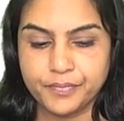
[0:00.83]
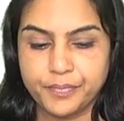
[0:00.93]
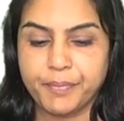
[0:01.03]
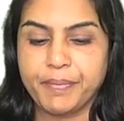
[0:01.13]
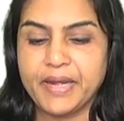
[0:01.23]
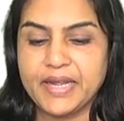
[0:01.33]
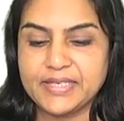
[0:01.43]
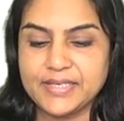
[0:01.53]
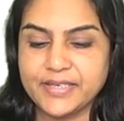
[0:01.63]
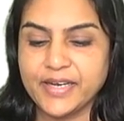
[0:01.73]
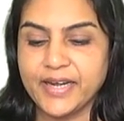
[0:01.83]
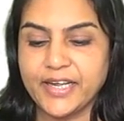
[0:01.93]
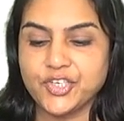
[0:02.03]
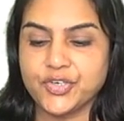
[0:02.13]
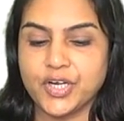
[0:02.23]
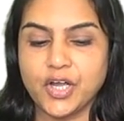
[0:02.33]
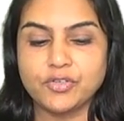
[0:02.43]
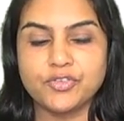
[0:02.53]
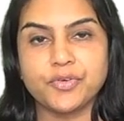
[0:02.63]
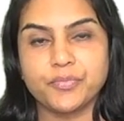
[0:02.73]
Prepare necessary ledger
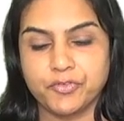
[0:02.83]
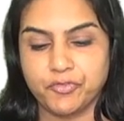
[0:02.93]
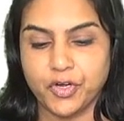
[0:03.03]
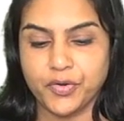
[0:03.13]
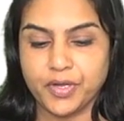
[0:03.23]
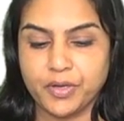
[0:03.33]
accounts from the following.